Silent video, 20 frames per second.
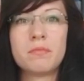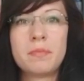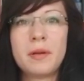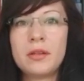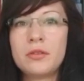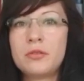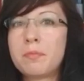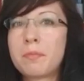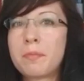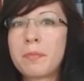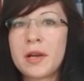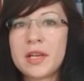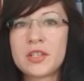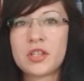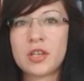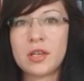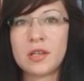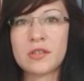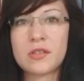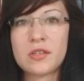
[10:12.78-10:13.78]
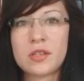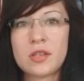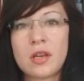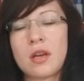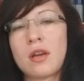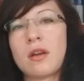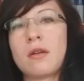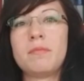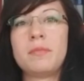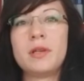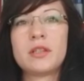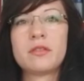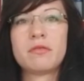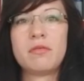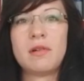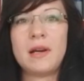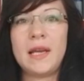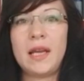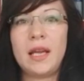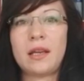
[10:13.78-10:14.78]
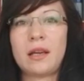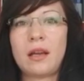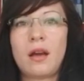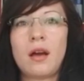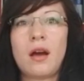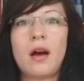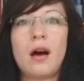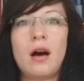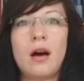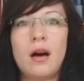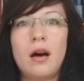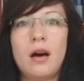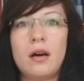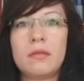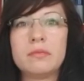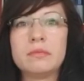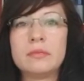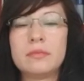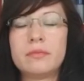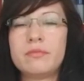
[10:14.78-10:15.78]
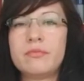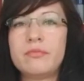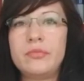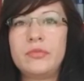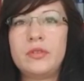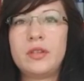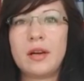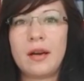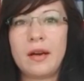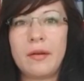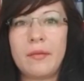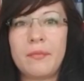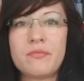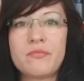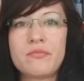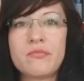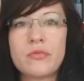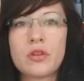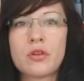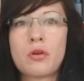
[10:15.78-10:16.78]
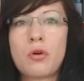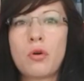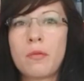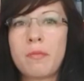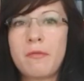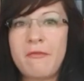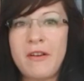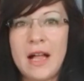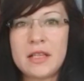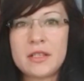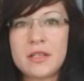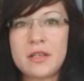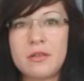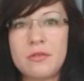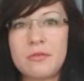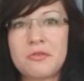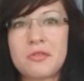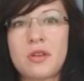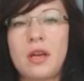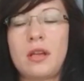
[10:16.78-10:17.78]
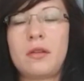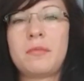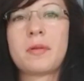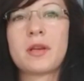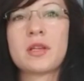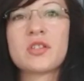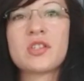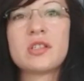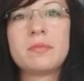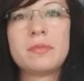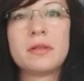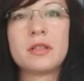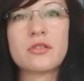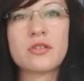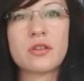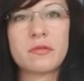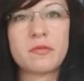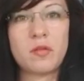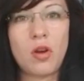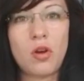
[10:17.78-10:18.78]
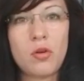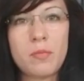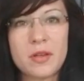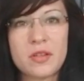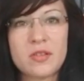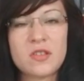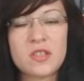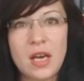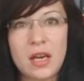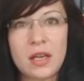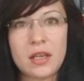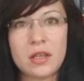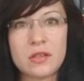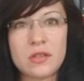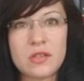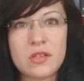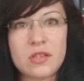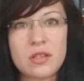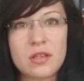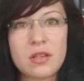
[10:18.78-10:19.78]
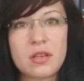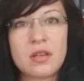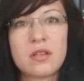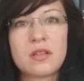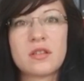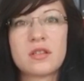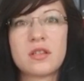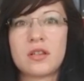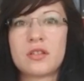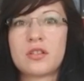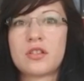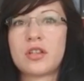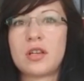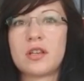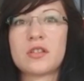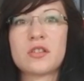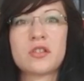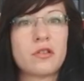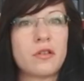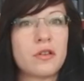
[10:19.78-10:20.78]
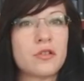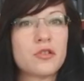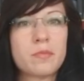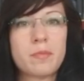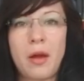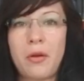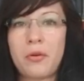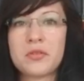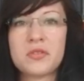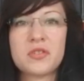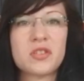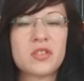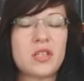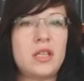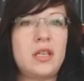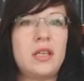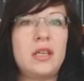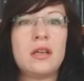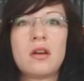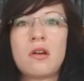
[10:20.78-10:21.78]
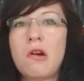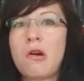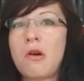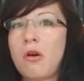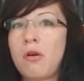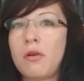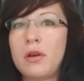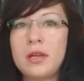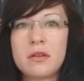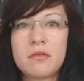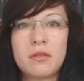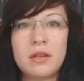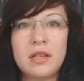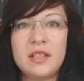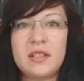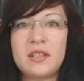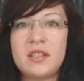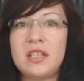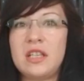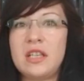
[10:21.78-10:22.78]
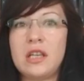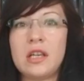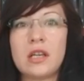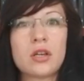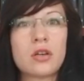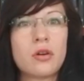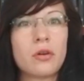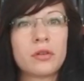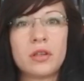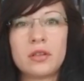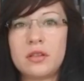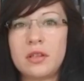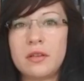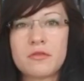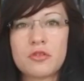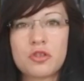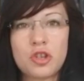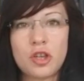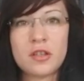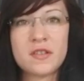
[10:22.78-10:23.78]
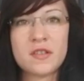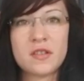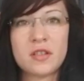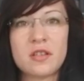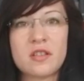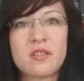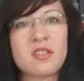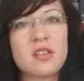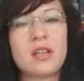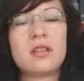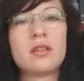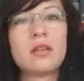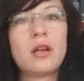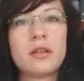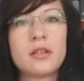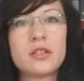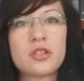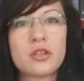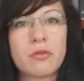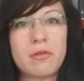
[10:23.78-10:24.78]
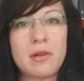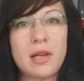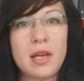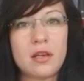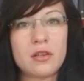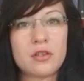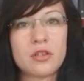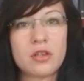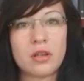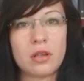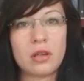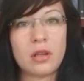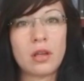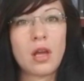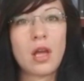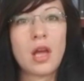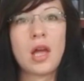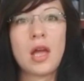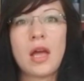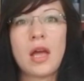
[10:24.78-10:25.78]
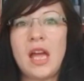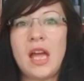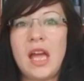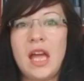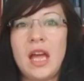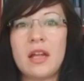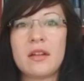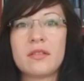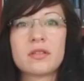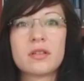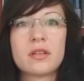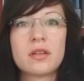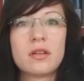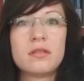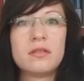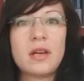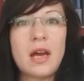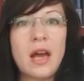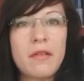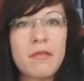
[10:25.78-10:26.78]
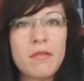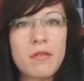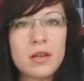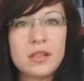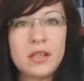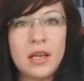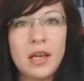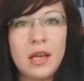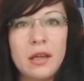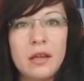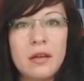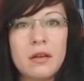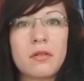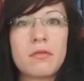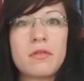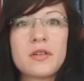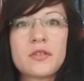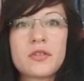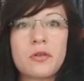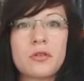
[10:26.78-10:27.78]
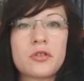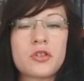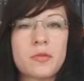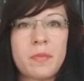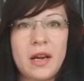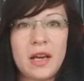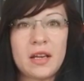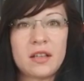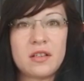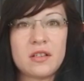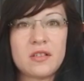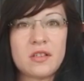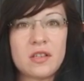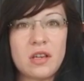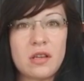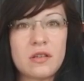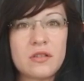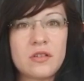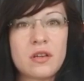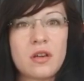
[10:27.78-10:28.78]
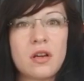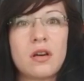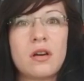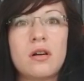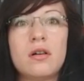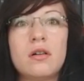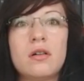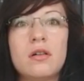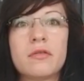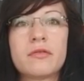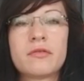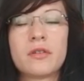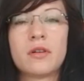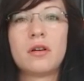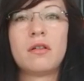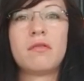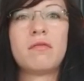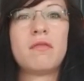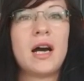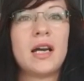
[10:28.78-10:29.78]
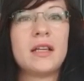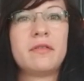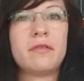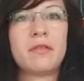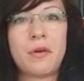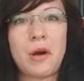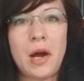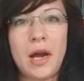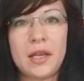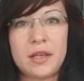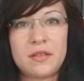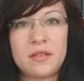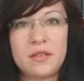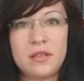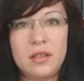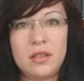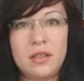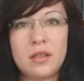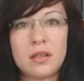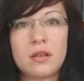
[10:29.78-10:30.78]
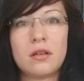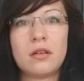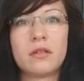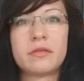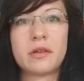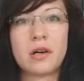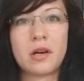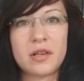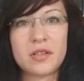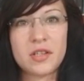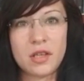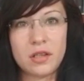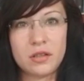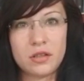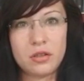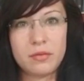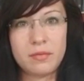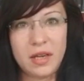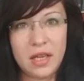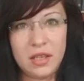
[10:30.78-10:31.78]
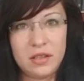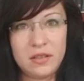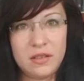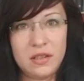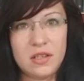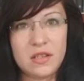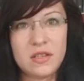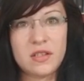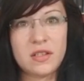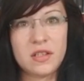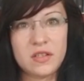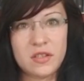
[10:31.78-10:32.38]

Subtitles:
build bridges between the core values and principles of open science, such as transparency, equality, cognitive justice, and knowledge creation, and the everyday research practices of a wide variety of arts and humanities